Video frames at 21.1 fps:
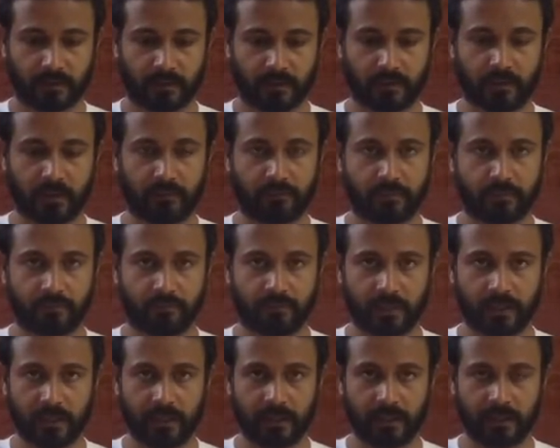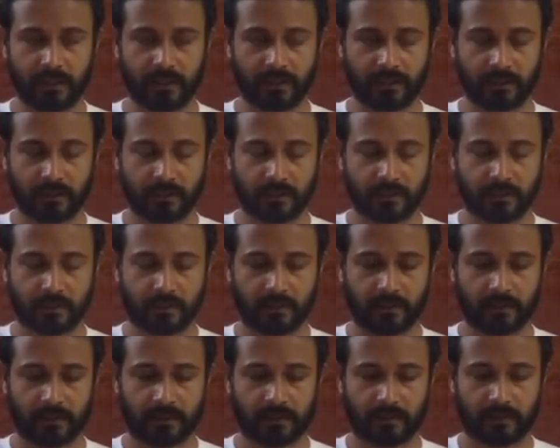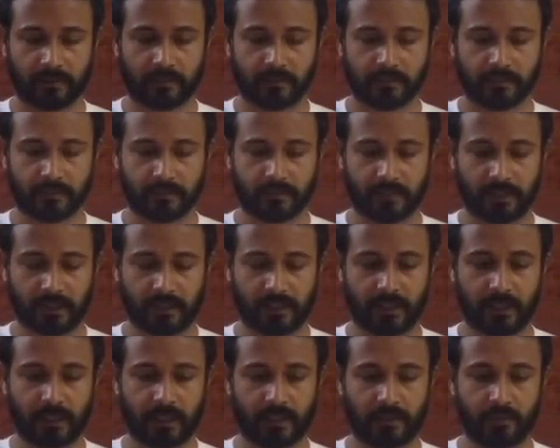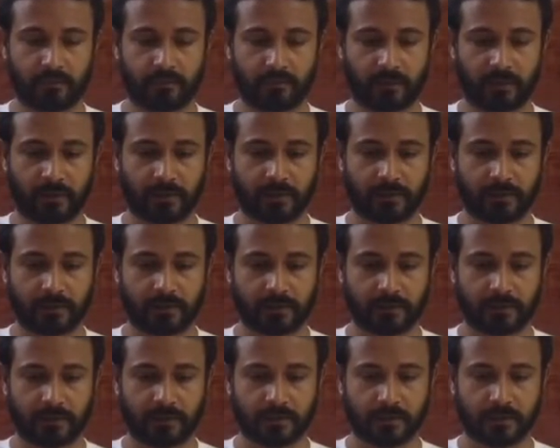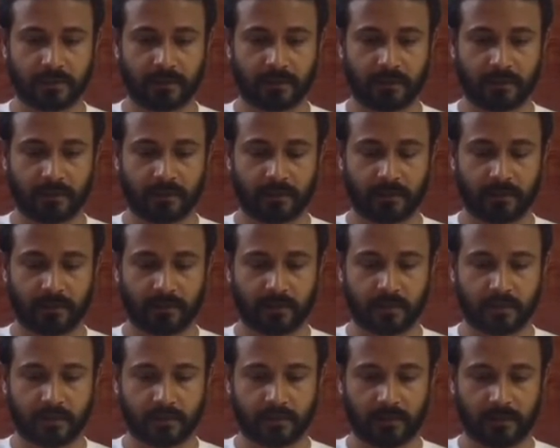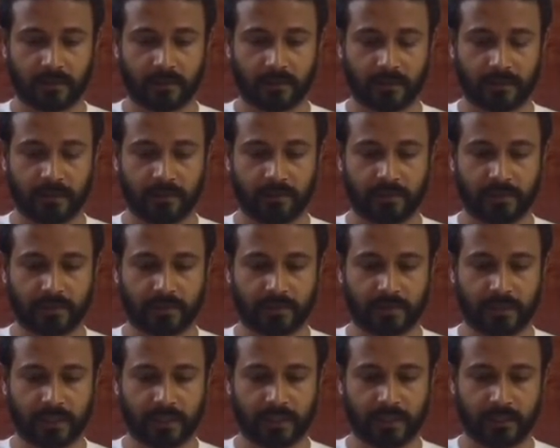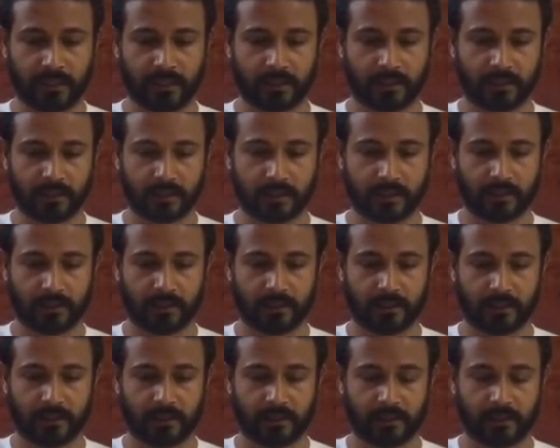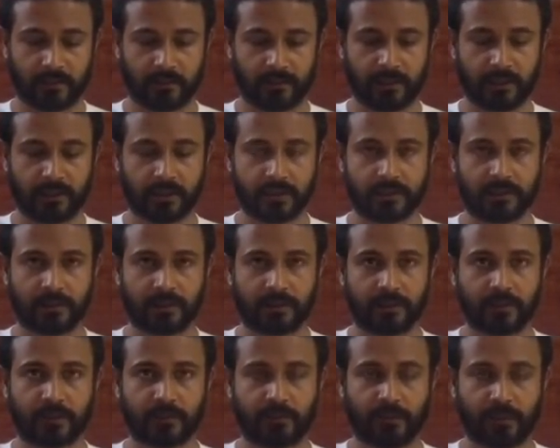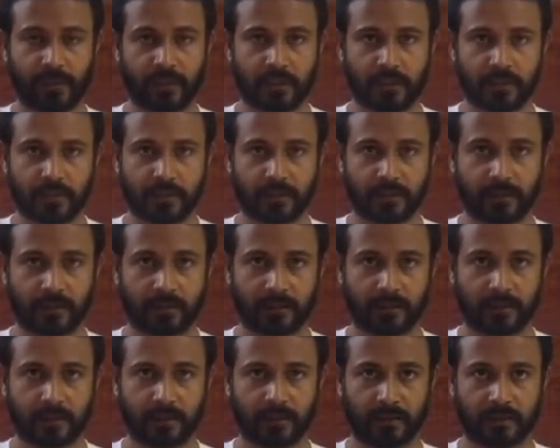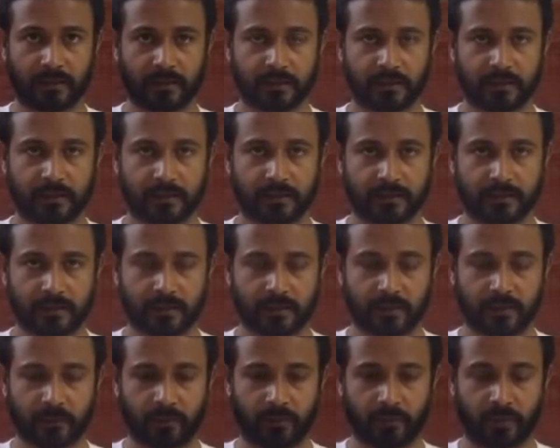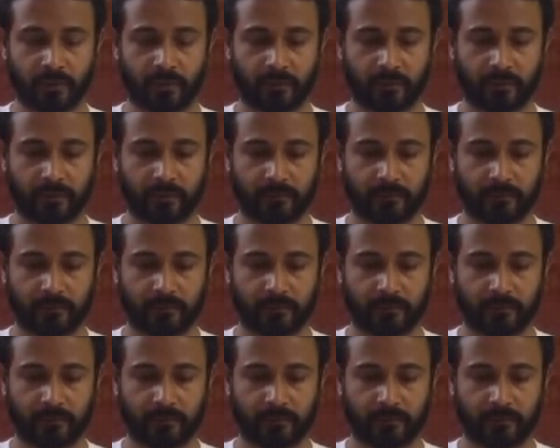You have to feel it by taking your fingers deep inside the region just beneath the sternum bone.